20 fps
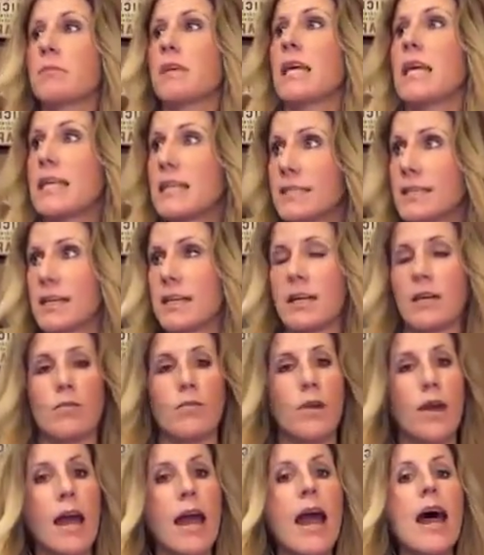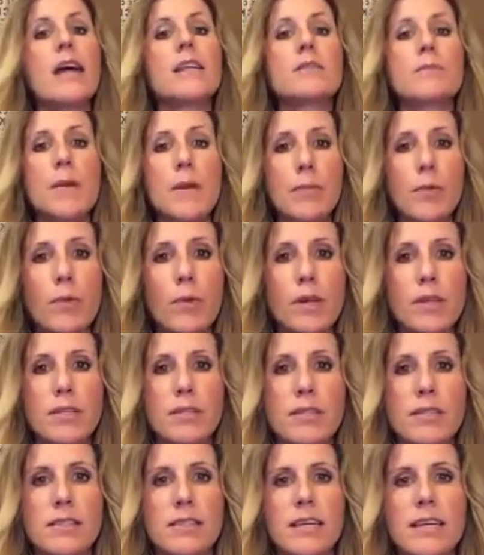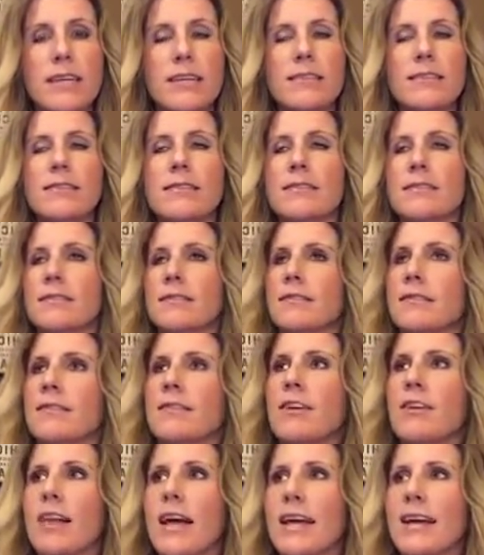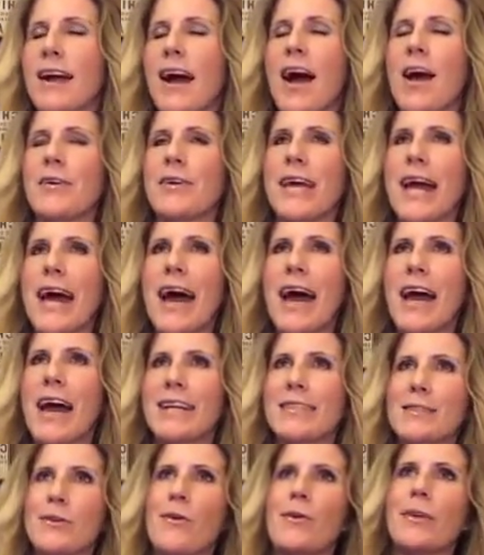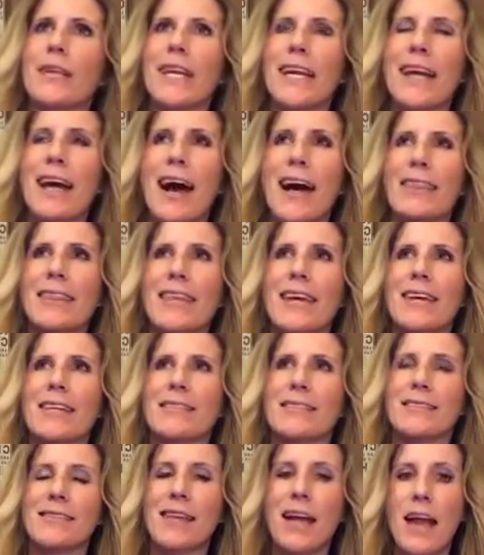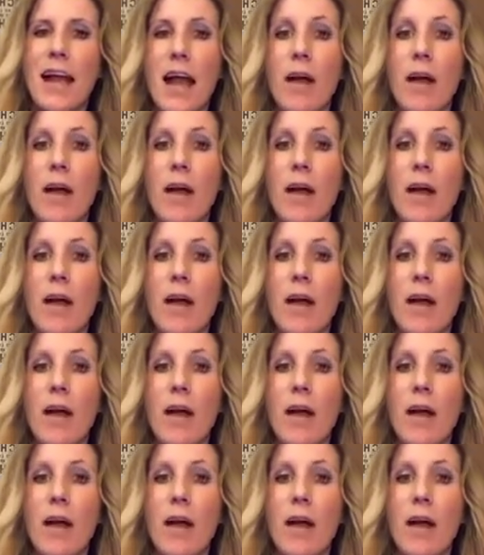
Easy. When I ask people what is disease, they're like, oh yeah, I totally got this.